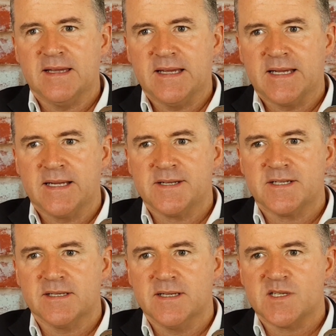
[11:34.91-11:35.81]

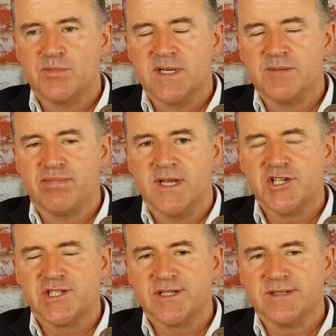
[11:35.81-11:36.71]
And it's been a
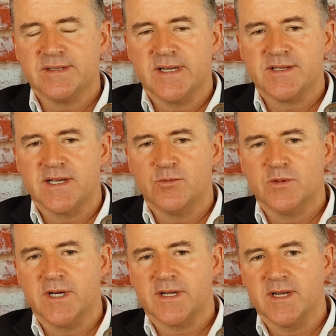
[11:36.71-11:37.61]
pleasure as a
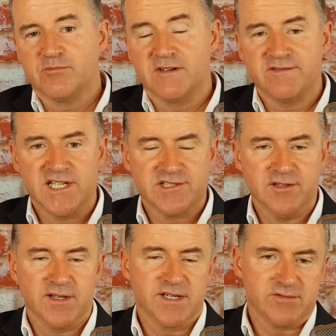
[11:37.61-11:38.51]
working
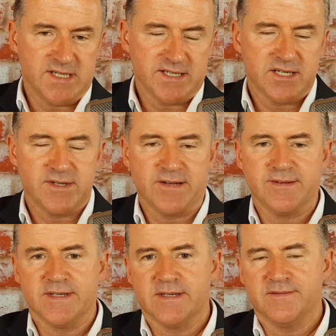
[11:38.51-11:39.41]
professional and a writer out
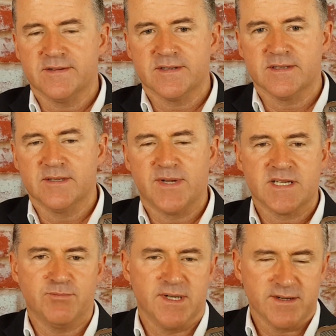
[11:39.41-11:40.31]
there for the
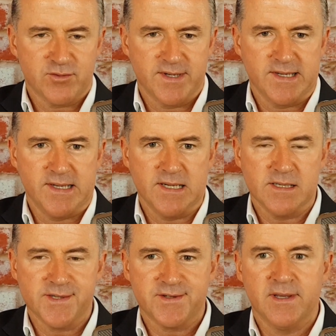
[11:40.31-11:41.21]
best part of 20
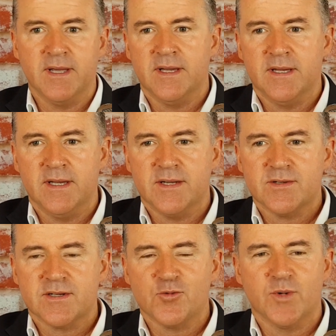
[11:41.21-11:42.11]
years
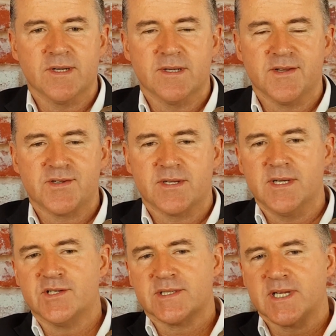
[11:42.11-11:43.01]
to witness
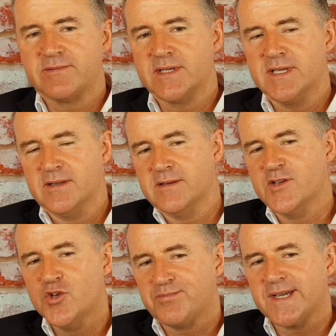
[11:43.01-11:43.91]
each and every
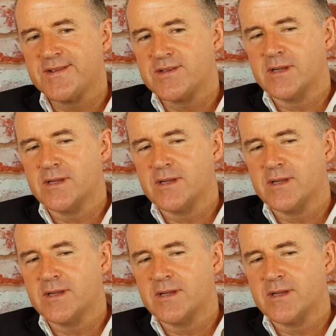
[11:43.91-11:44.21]
new person